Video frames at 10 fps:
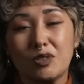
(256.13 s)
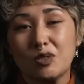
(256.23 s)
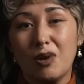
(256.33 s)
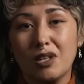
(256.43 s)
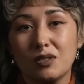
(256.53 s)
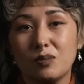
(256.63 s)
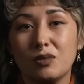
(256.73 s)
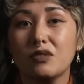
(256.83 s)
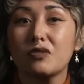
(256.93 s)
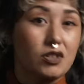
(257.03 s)

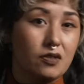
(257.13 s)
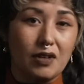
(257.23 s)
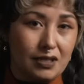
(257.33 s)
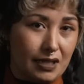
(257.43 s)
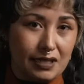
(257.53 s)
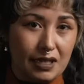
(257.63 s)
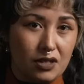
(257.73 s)
responsible for the resinous